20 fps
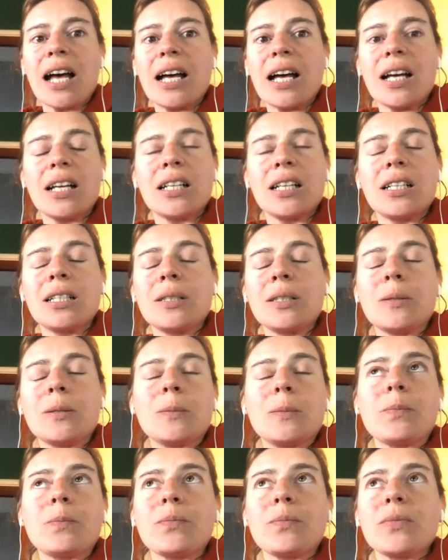
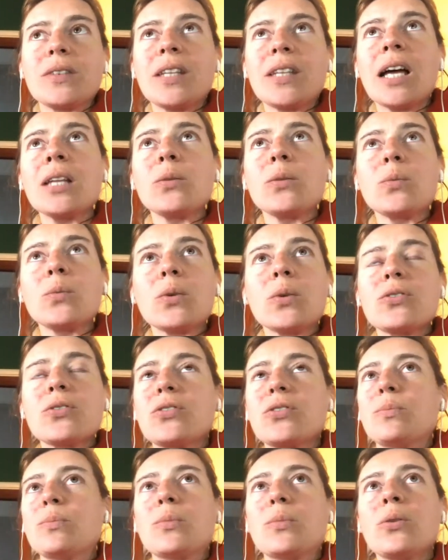and that was
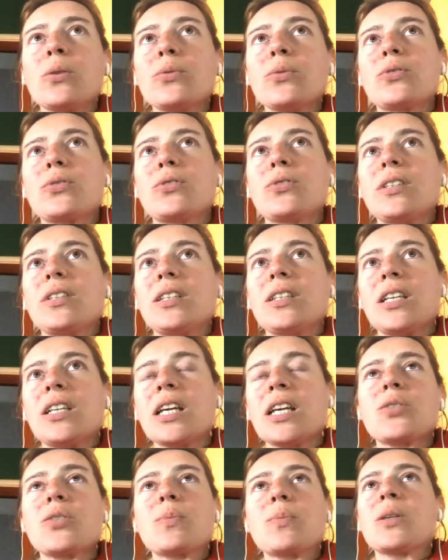the most
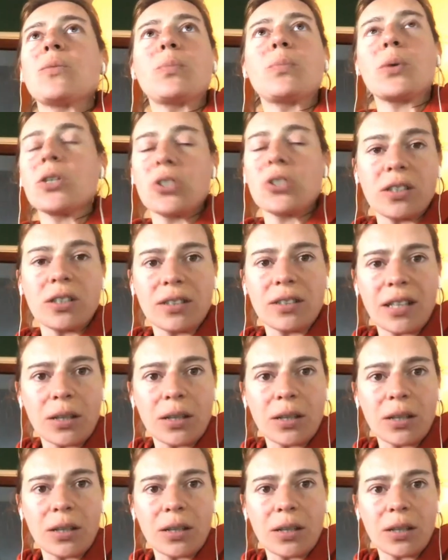engagement project that
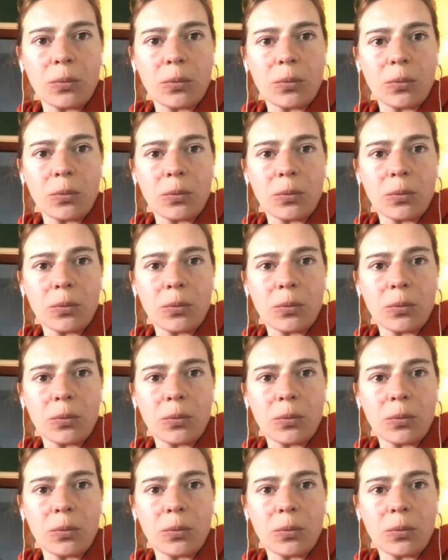we,